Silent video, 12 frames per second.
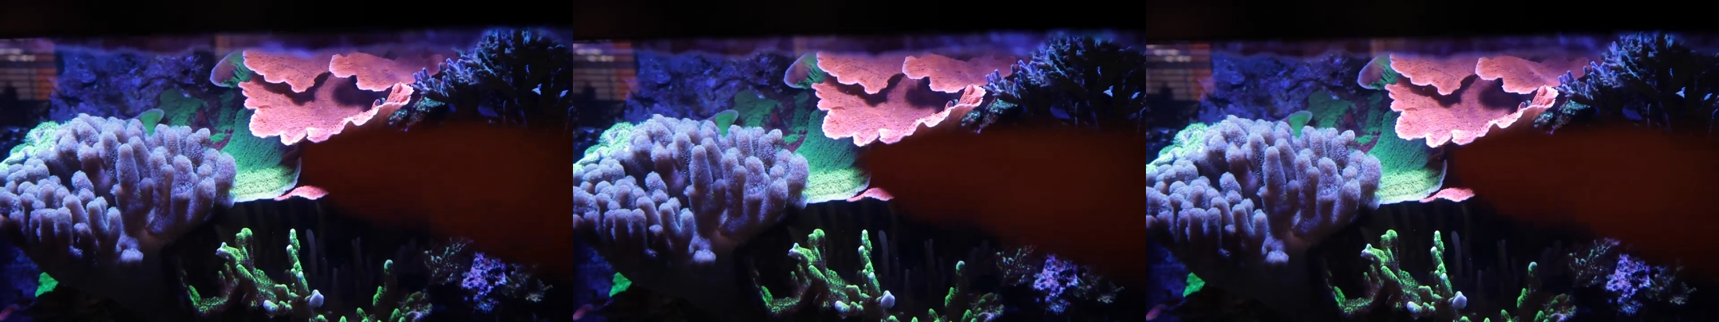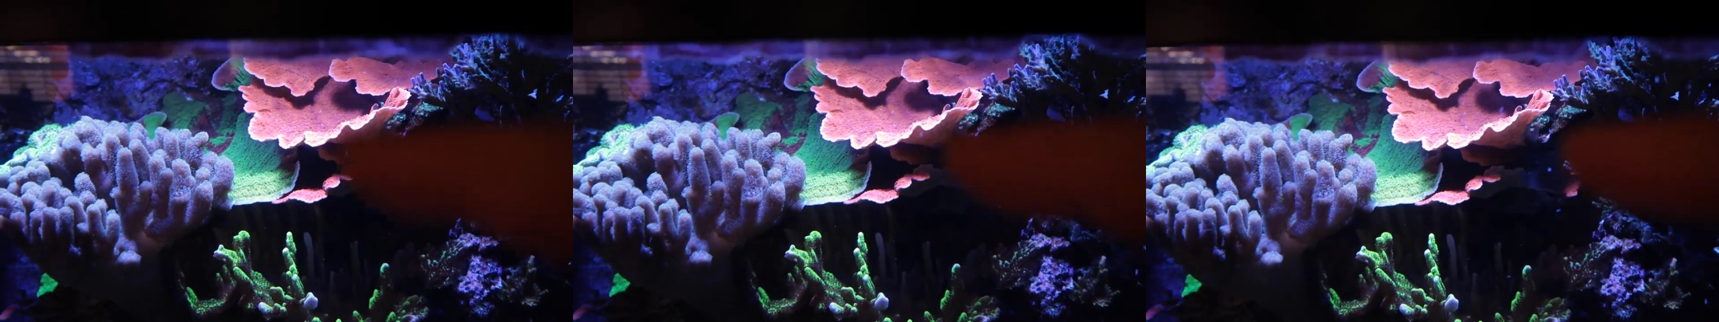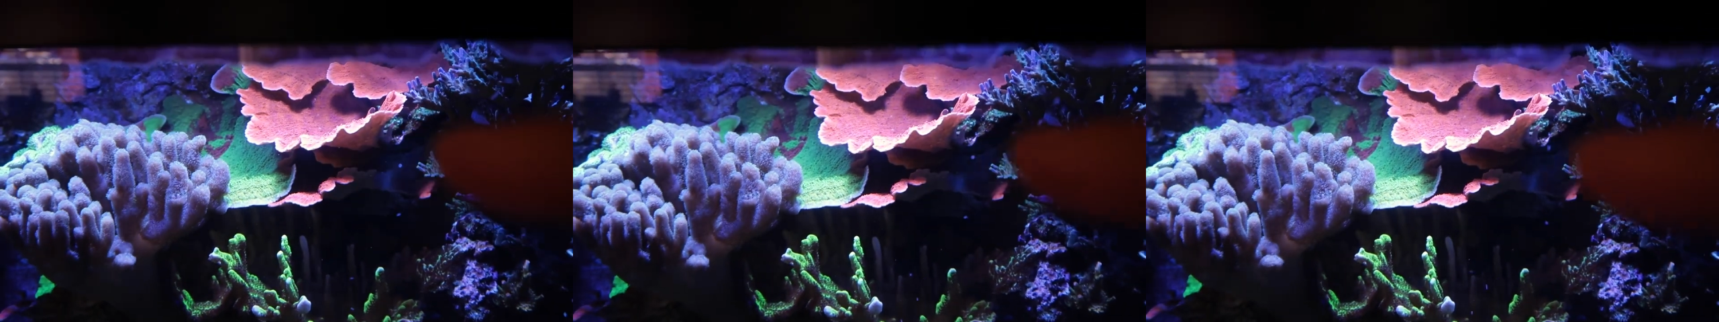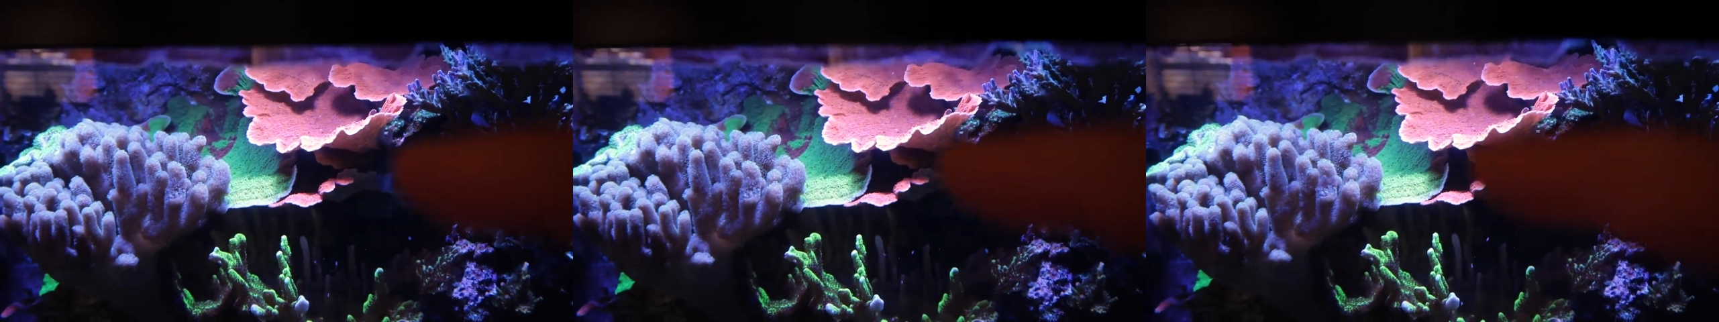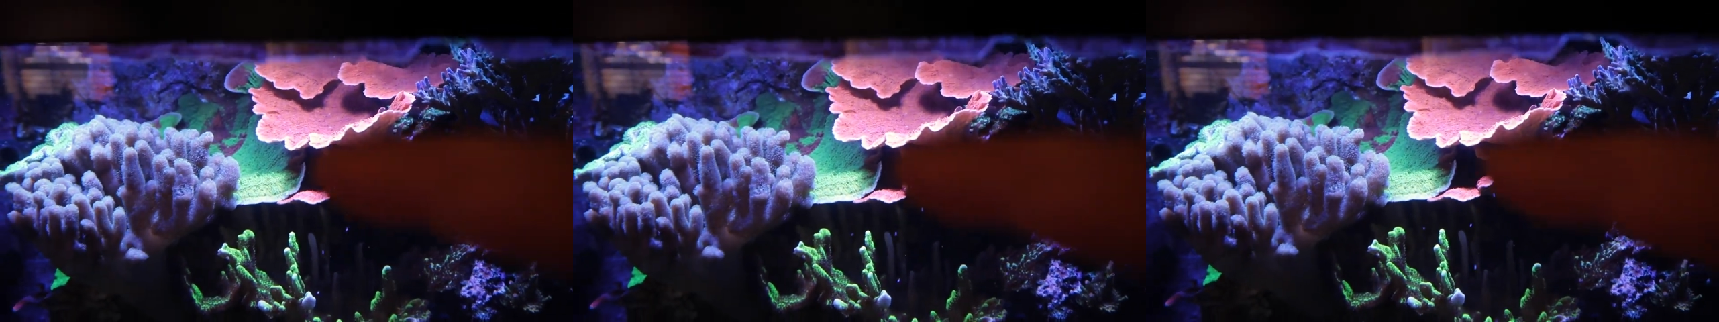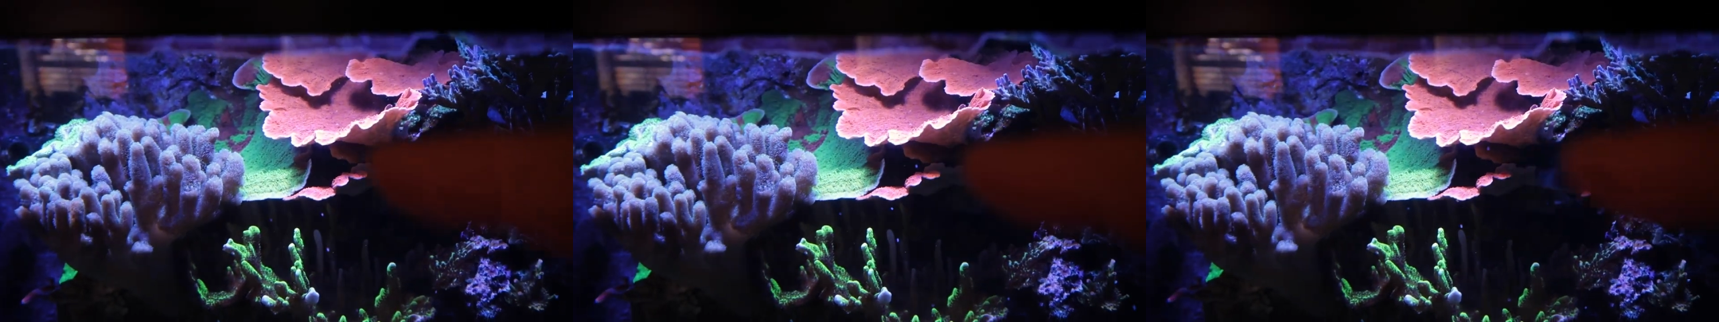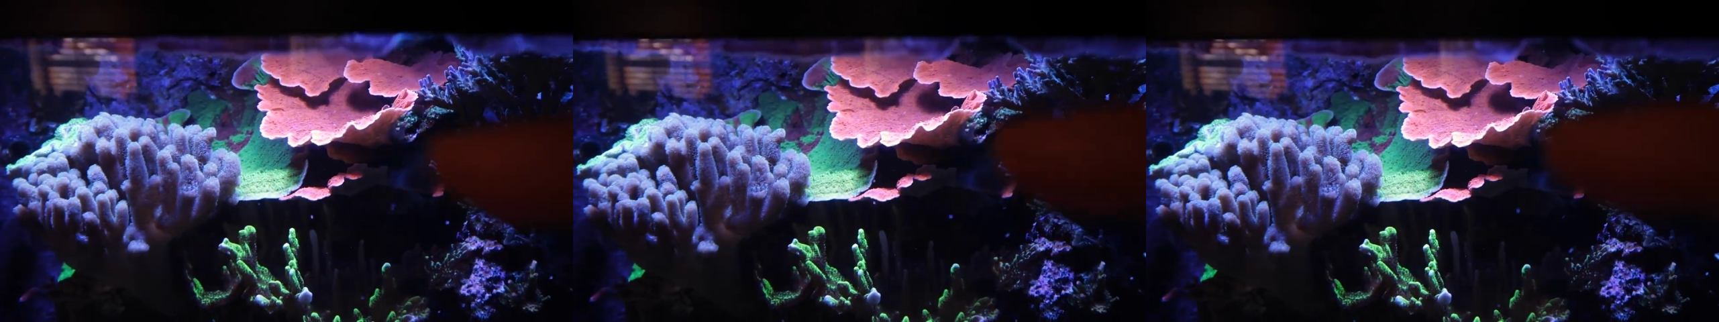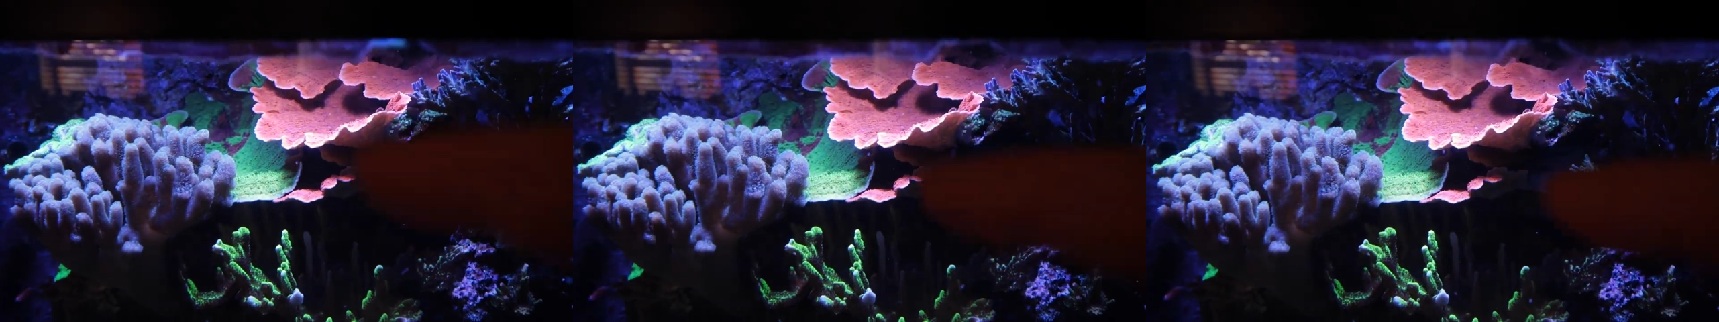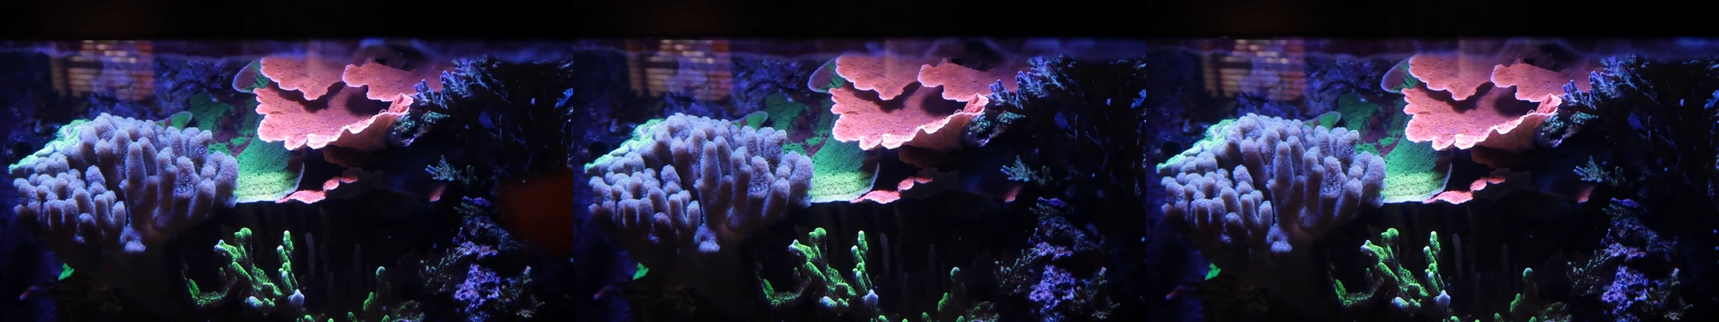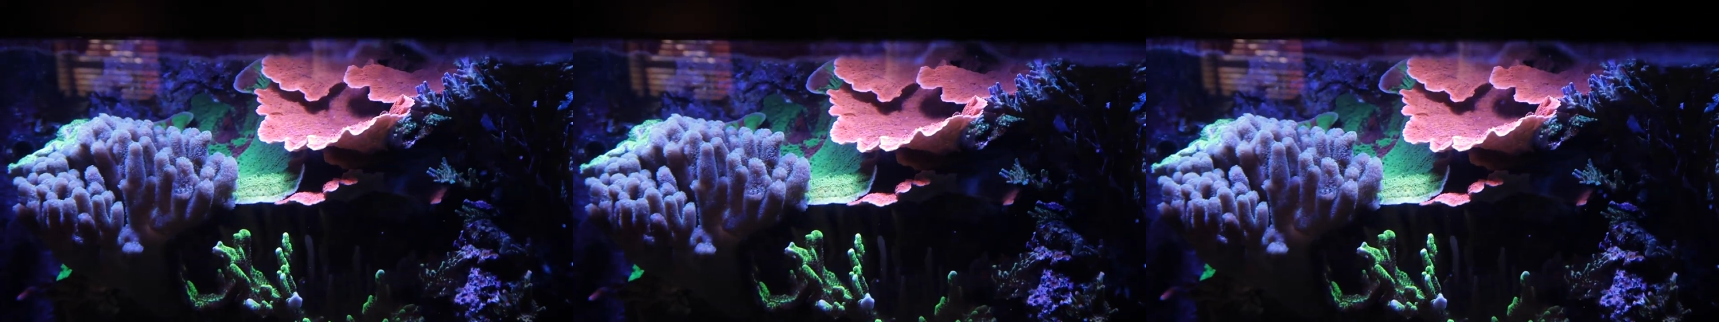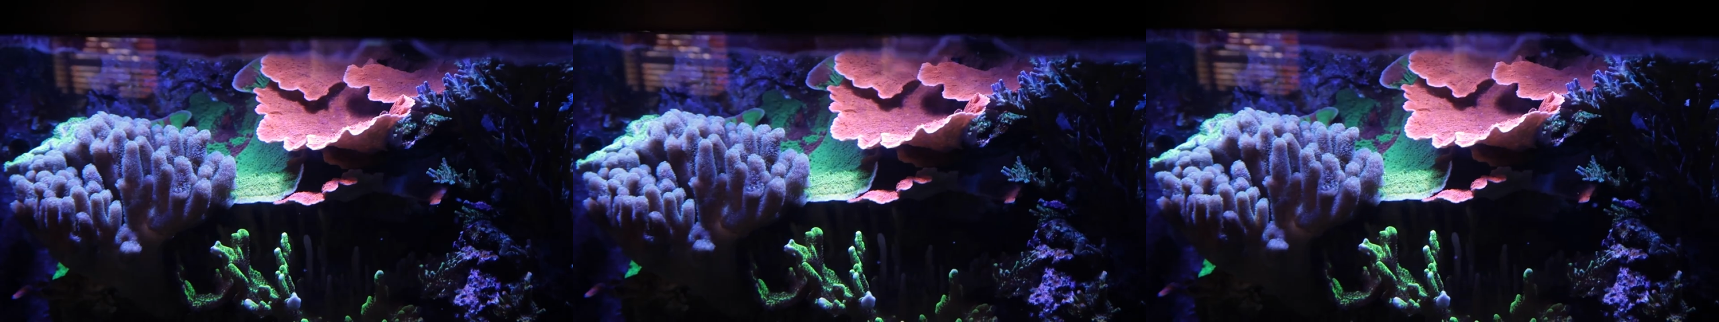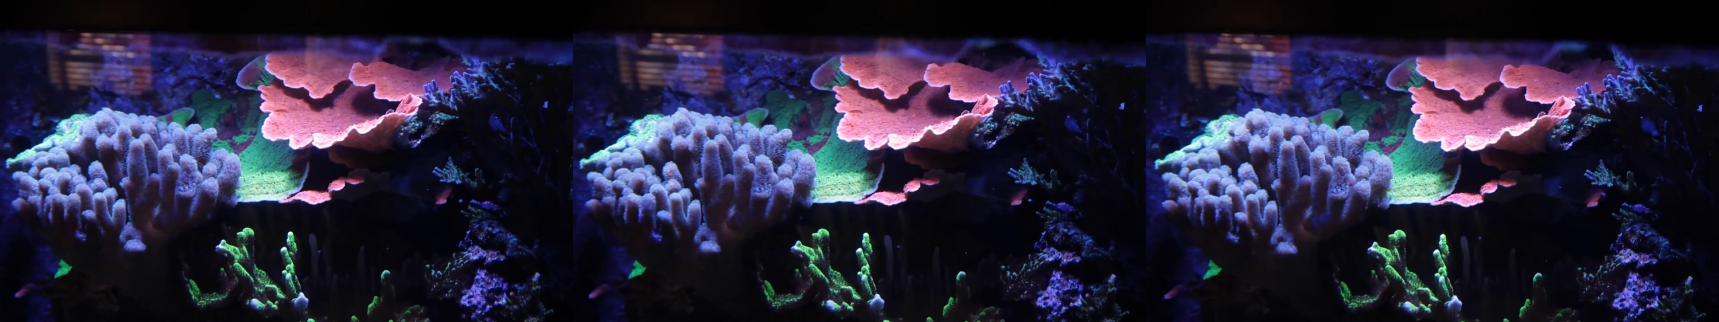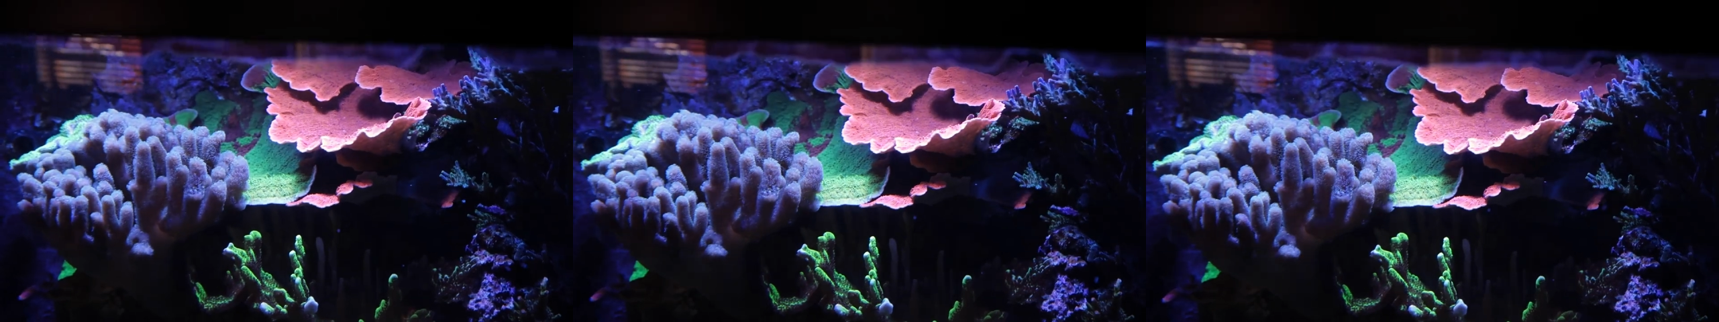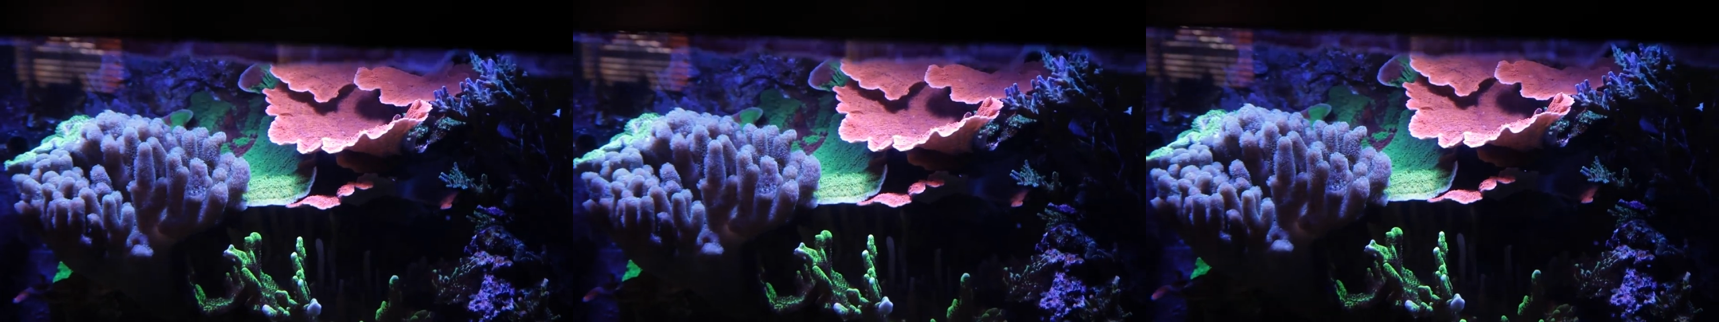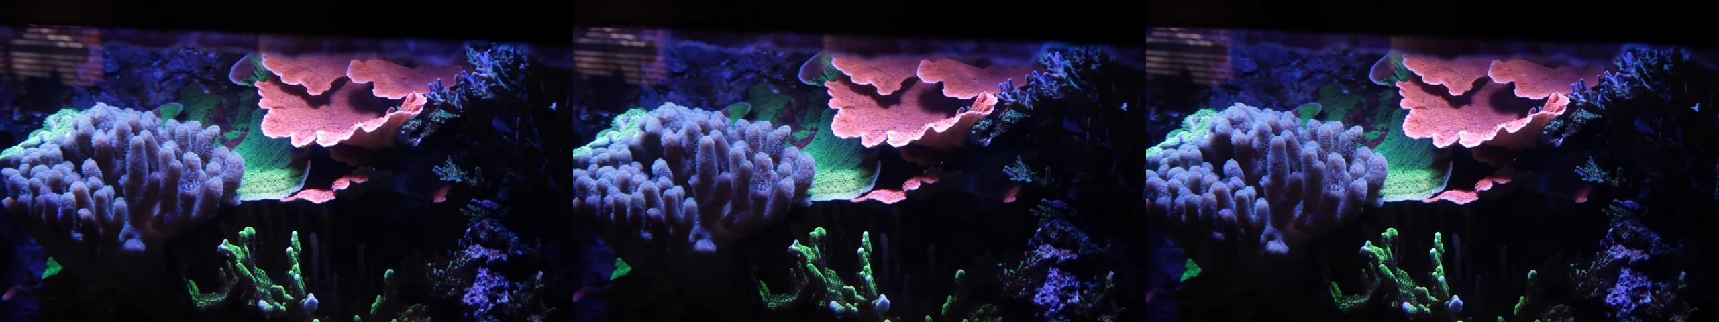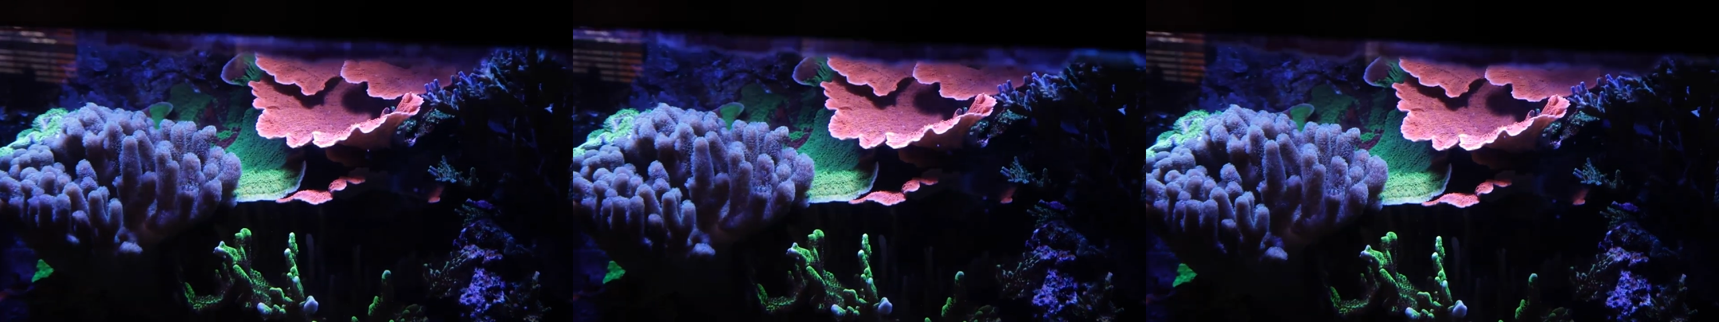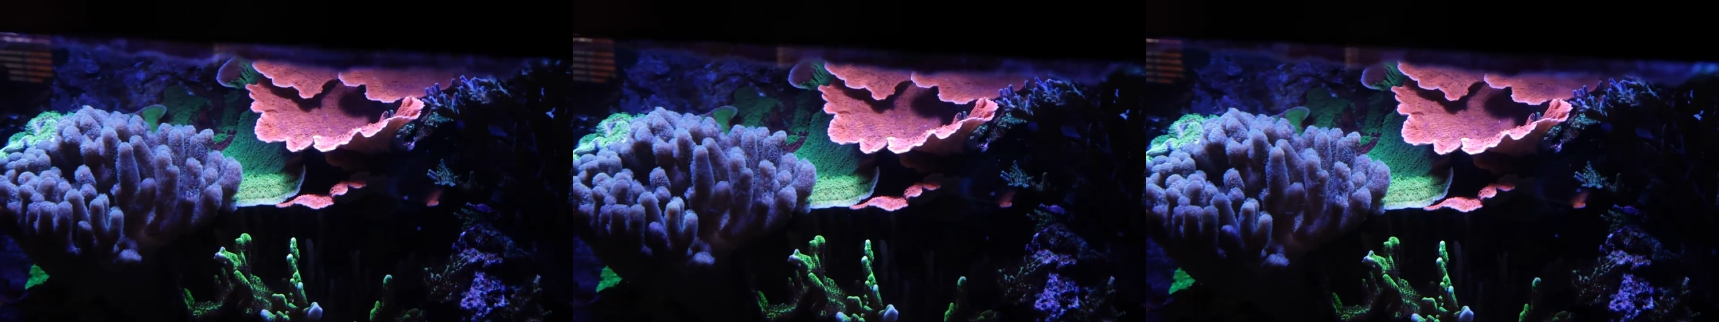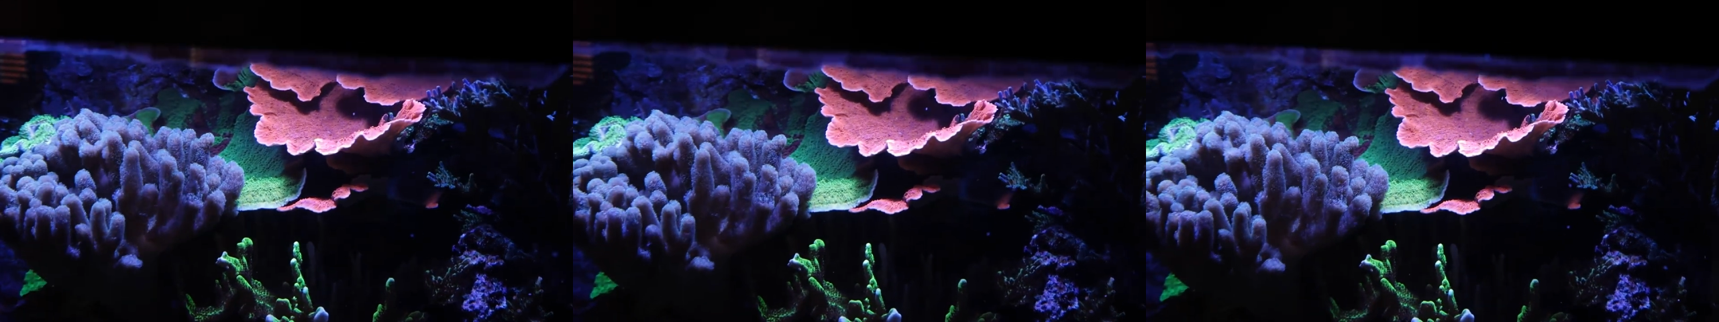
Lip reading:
(no speaker visible)